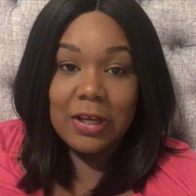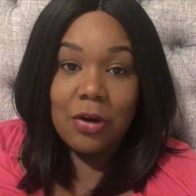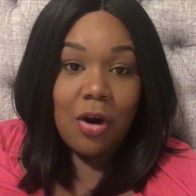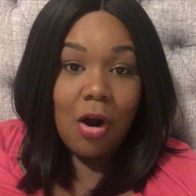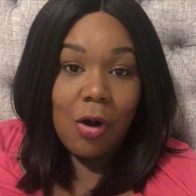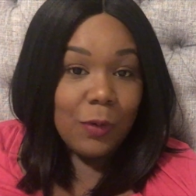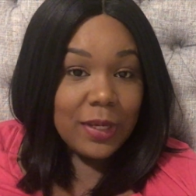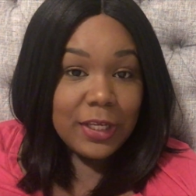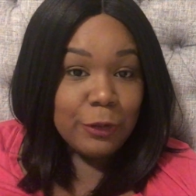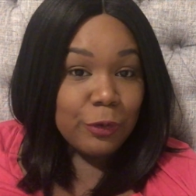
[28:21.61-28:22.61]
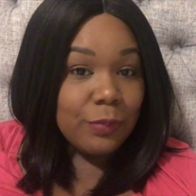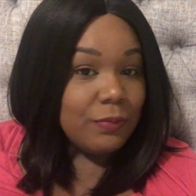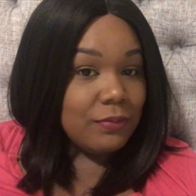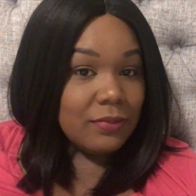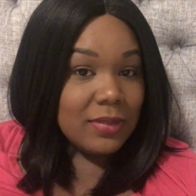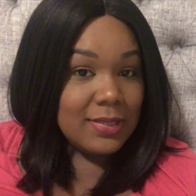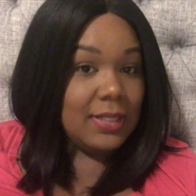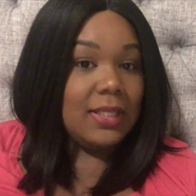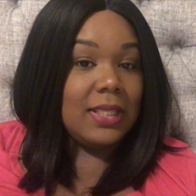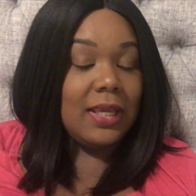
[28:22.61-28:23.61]
or all any group is
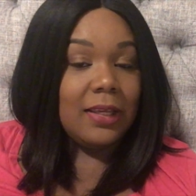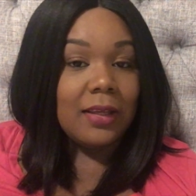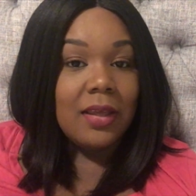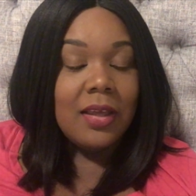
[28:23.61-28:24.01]
anything.